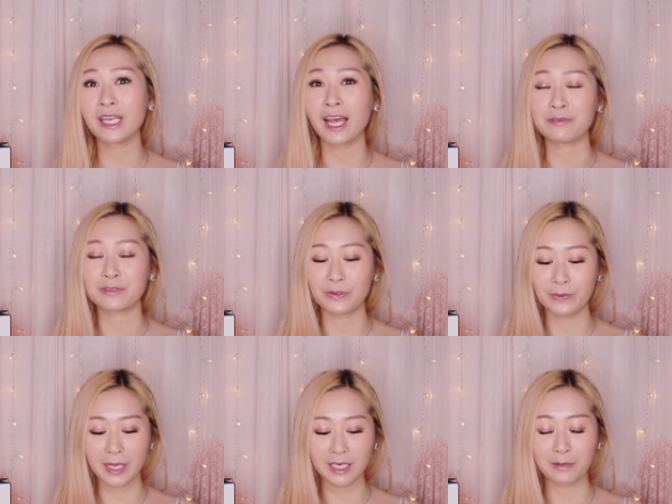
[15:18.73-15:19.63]
They have
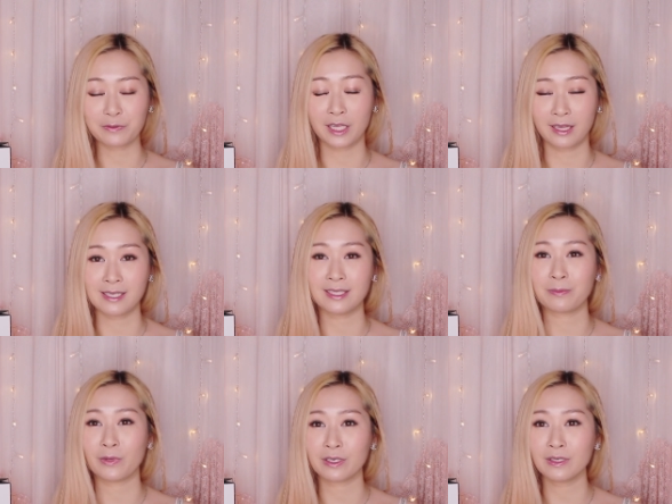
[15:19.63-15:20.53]
so many of the
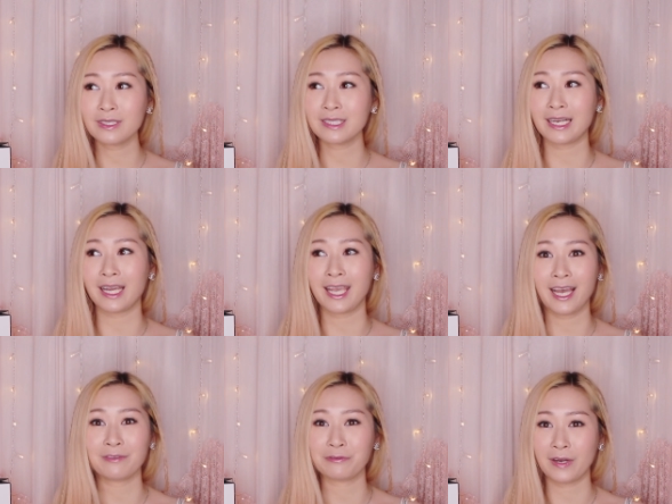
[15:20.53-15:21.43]
classic models that I
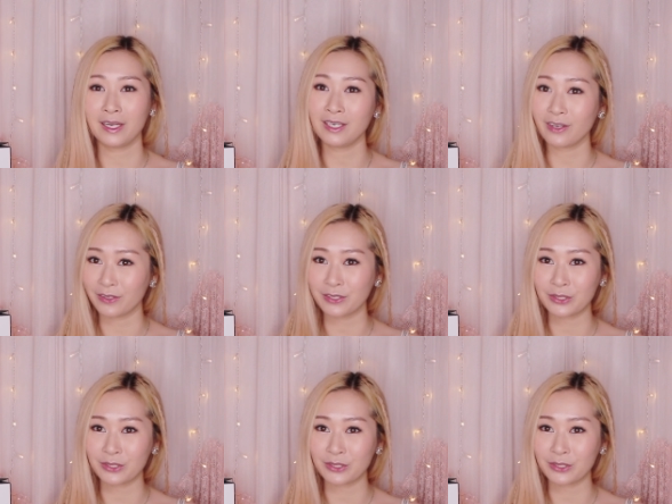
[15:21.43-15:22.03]
can't find in other